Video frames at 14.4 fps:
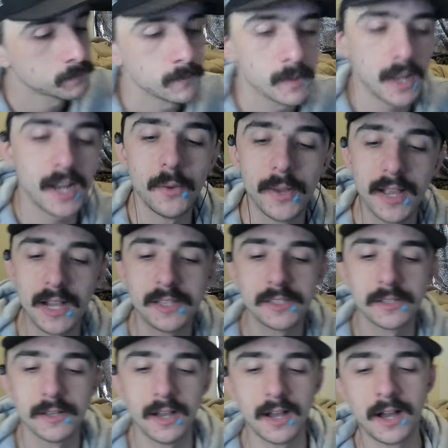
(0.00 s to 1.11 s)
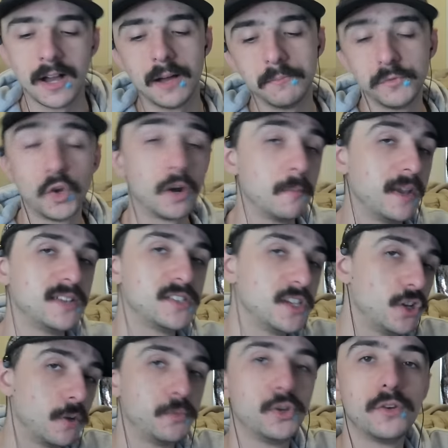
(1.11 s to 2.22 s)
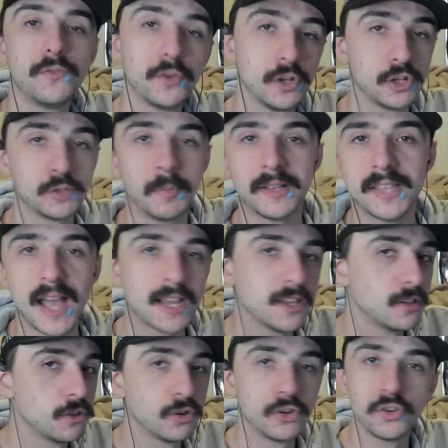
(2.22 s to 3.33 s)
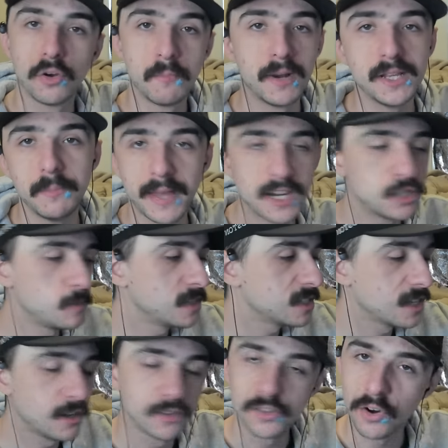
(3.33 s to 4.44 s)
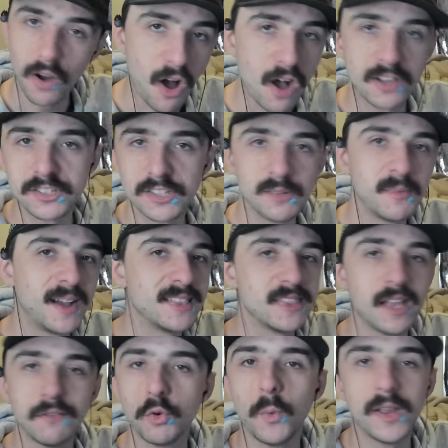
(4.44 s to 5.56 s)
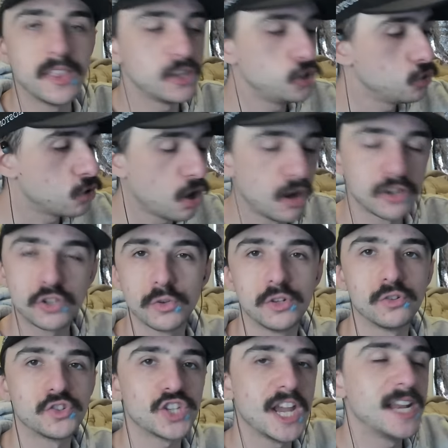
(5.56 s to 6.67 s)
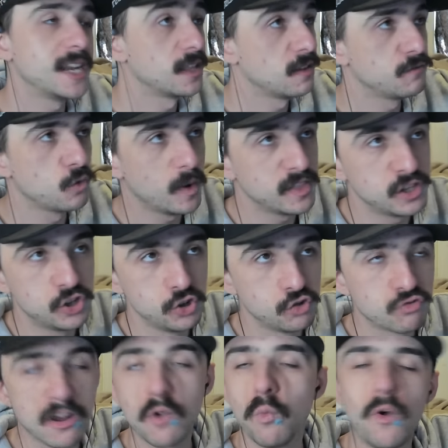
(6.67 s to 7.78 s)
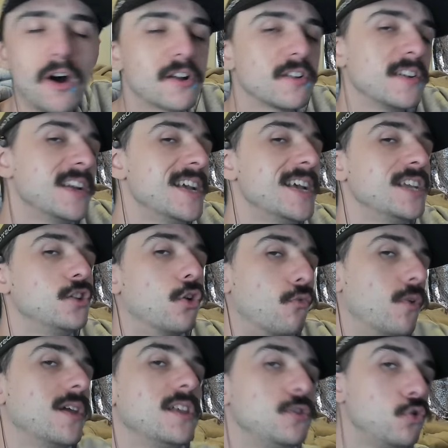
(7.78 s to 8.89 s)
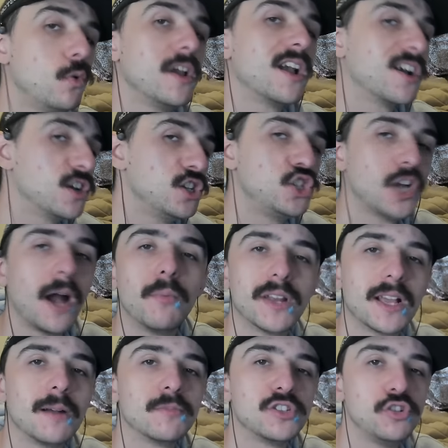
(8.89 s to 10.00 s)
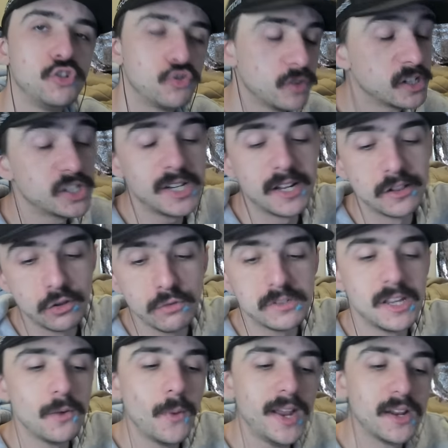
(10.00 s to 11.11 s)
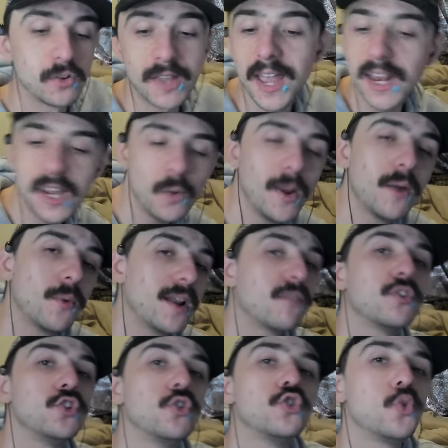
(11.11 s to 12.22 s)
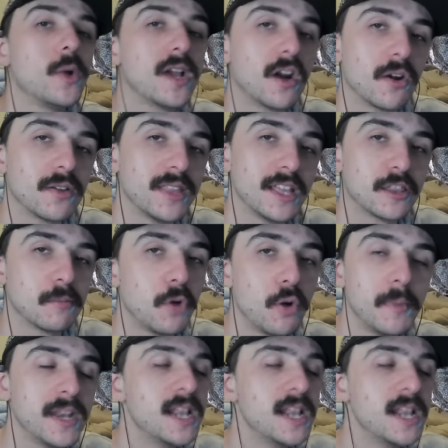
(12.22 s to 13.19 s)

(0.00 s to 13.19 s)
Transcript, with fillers: Anyway, guys, um, you're amazing. You're beautiful. You're spectacular. Your money management skills are awesome. I love the way that you contour your skin. I love the way that you drink water. You're really doing a good job when it comes to nutrition and losing weight or gaining weight, whatever you're doing currently at the moment.